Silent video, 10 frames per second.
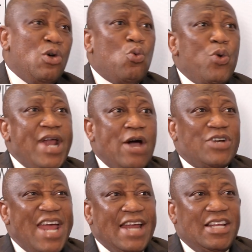without
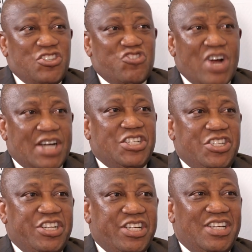any
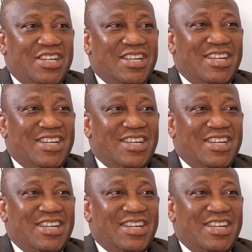strategy